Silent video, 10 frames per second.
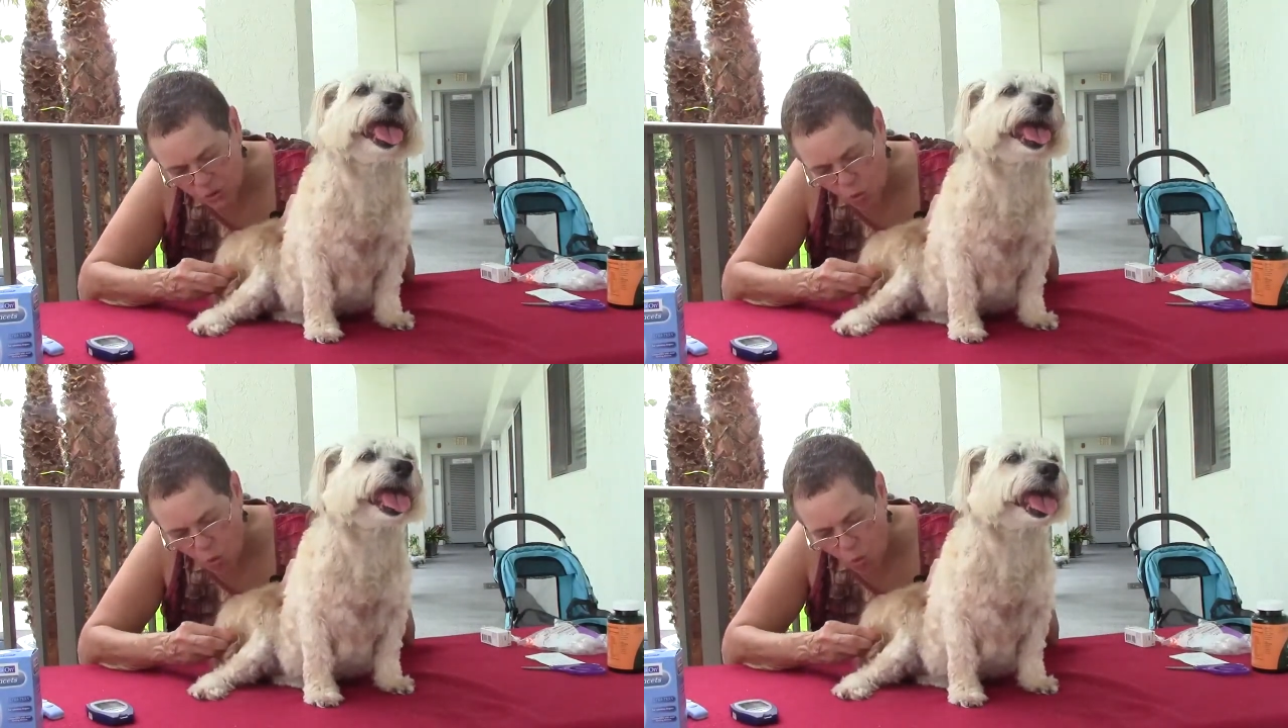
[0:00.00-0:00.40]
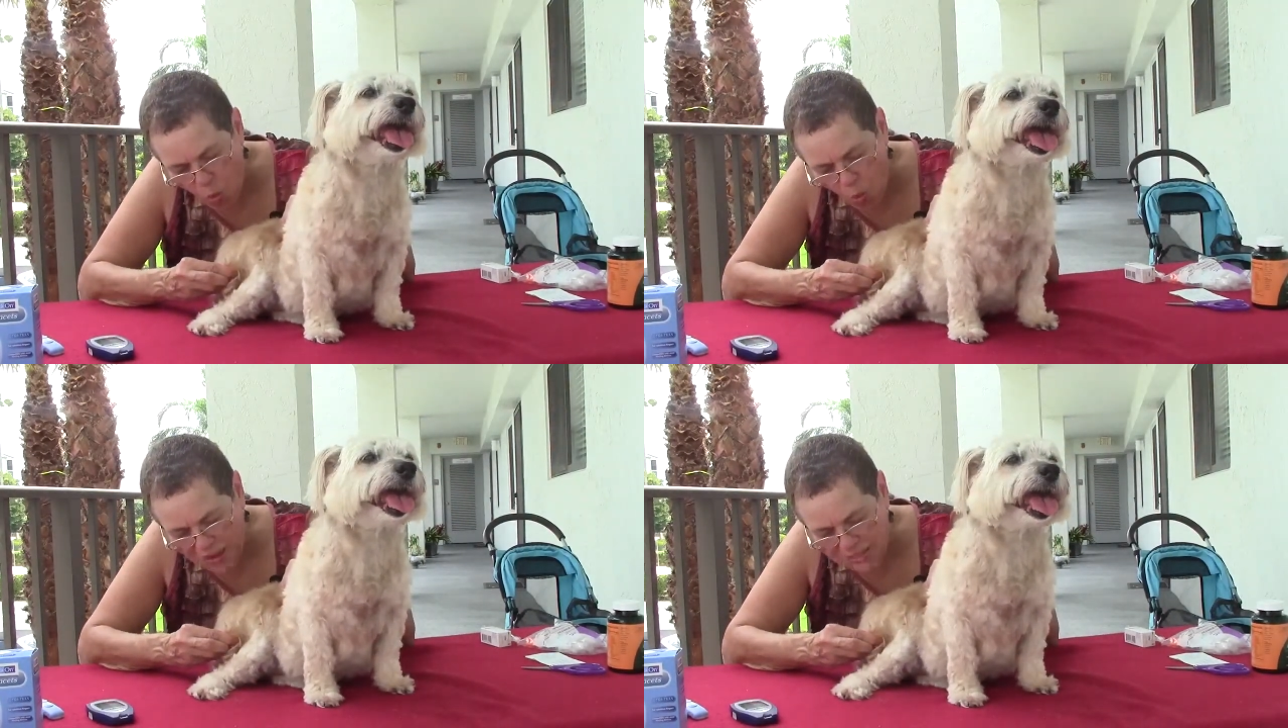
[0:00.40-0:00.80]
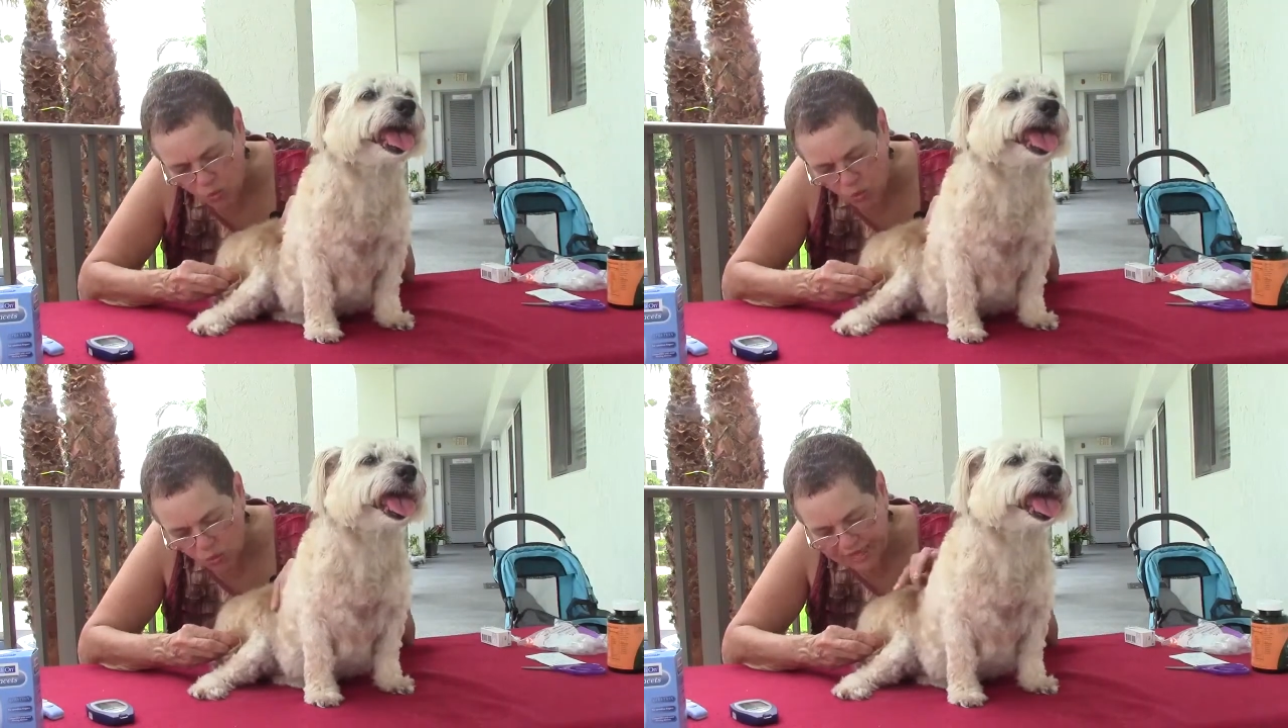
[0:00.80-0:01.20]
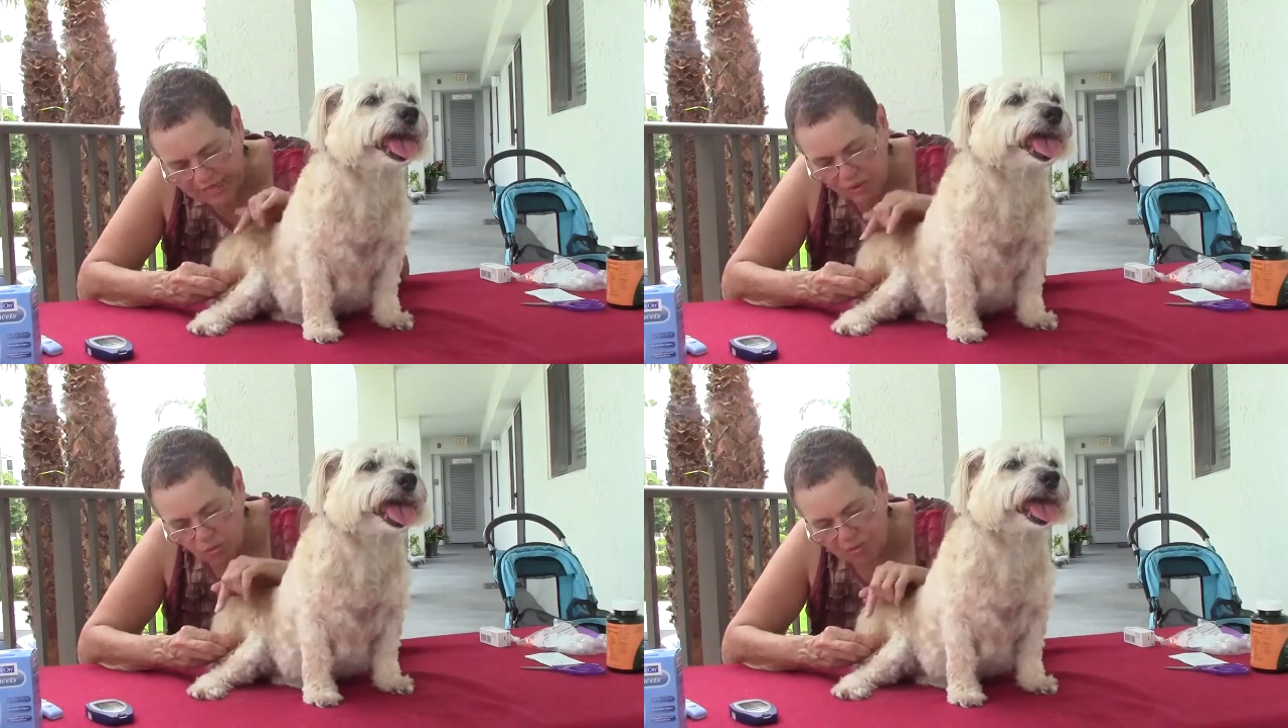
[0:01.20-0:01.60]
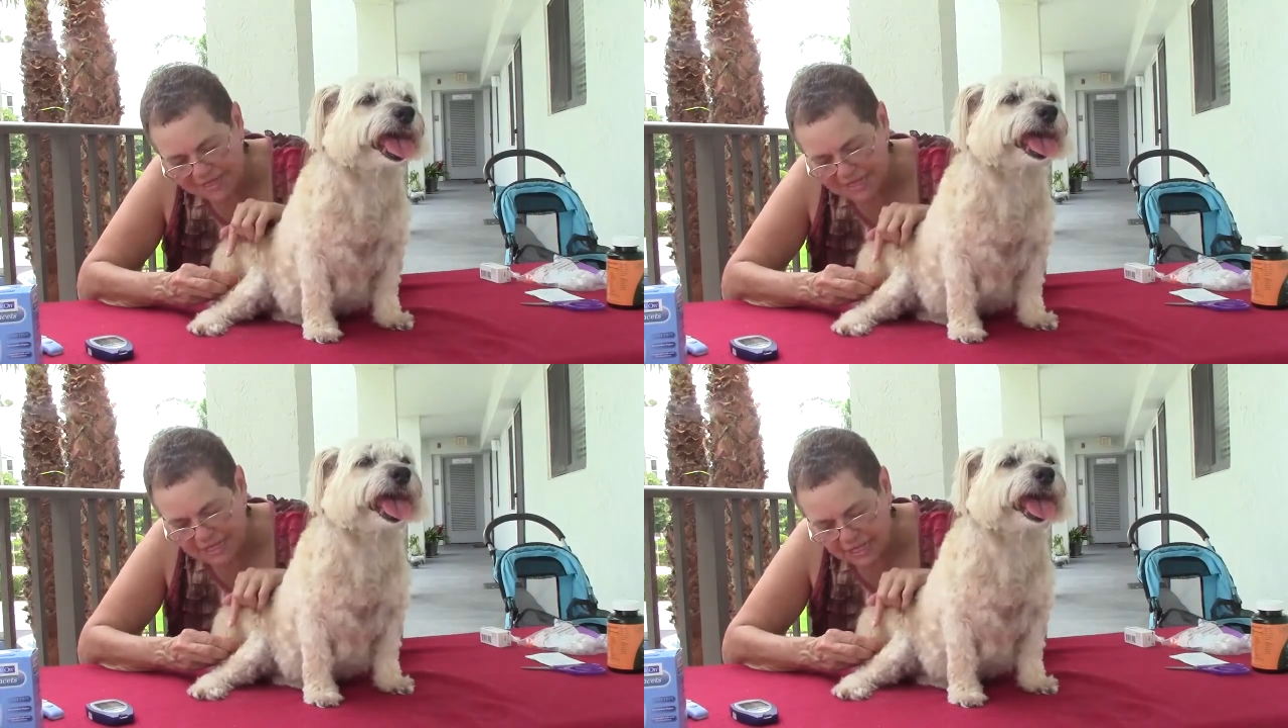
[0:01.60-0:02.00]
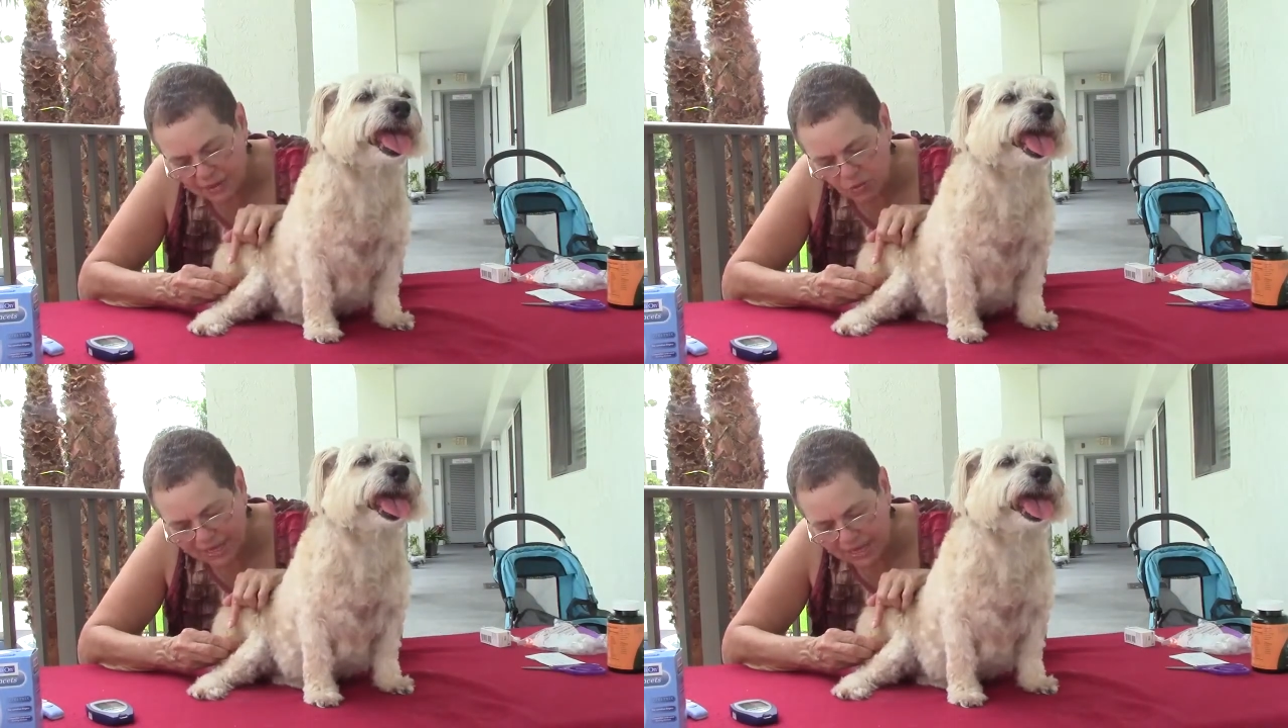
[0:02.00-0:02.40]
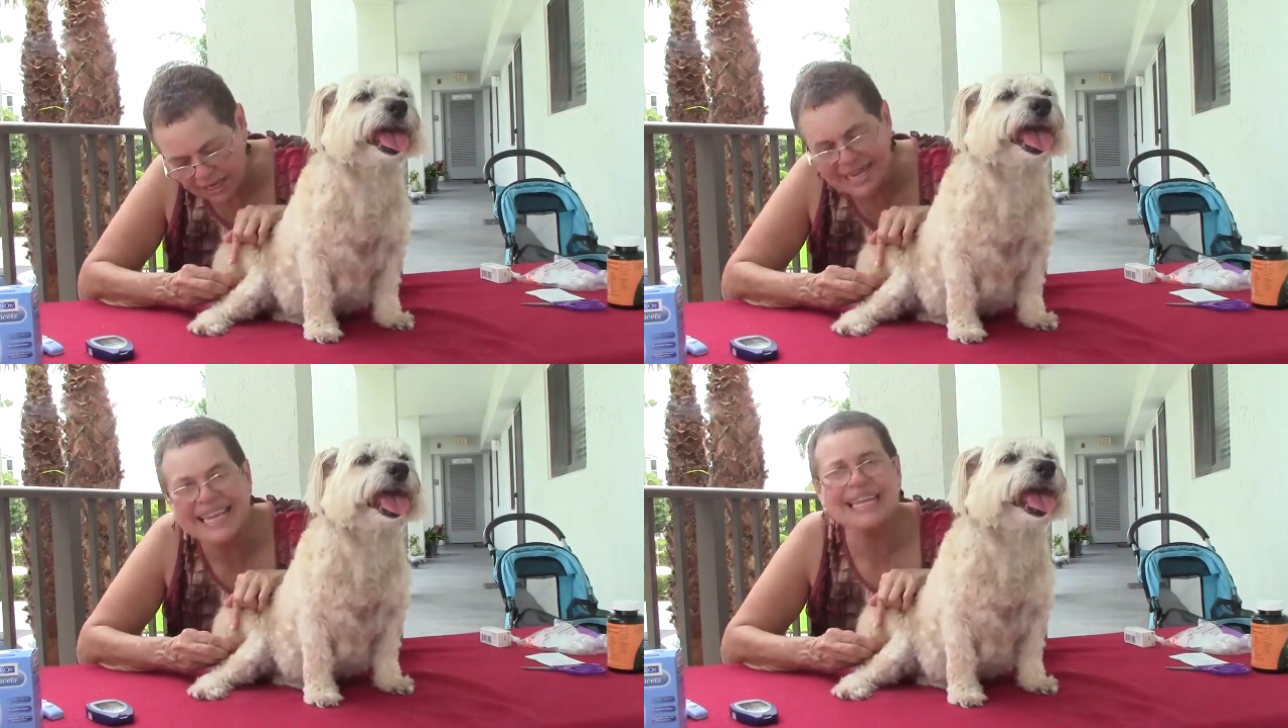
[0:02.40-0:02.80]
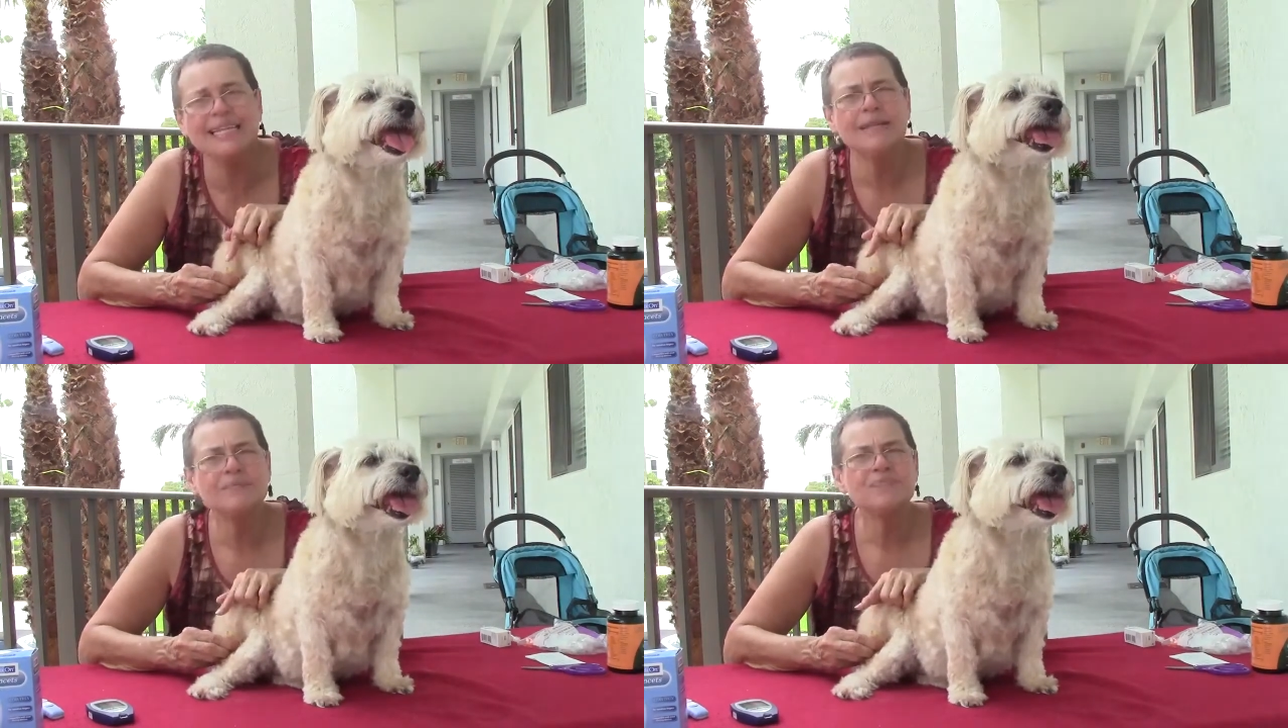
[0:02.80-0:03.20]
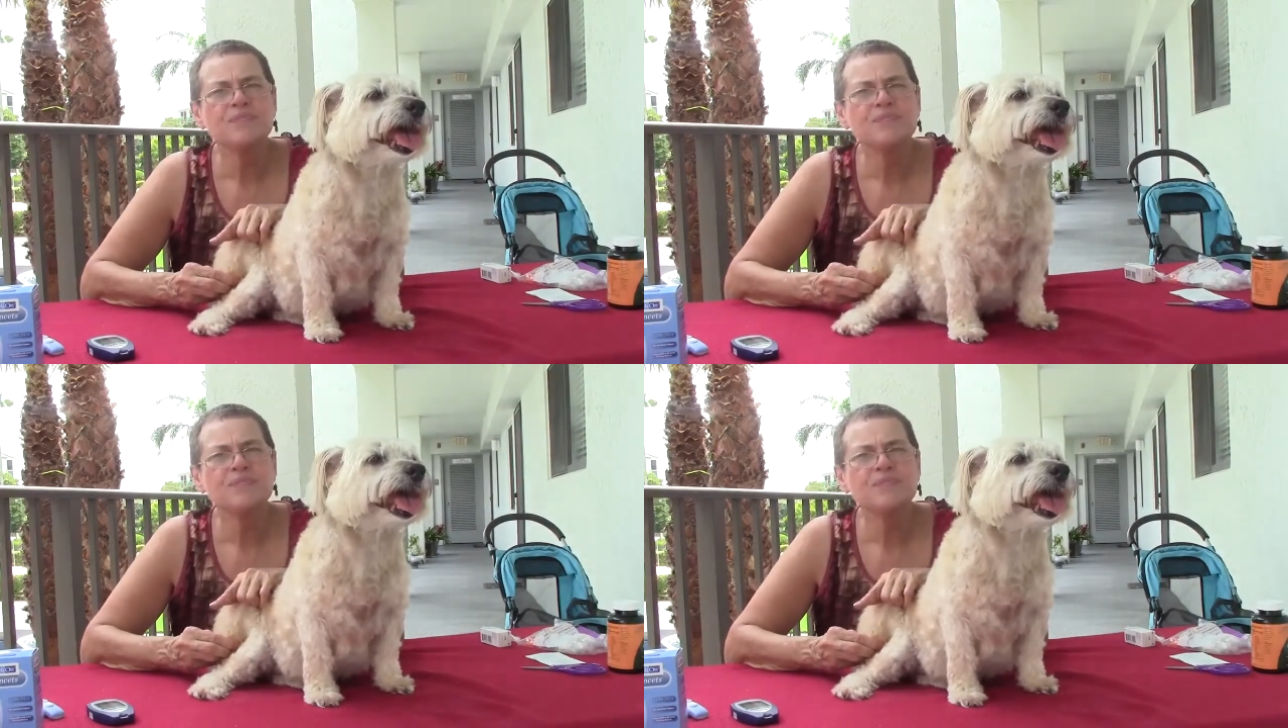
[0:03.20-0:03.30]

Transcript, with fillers: one we basically we clean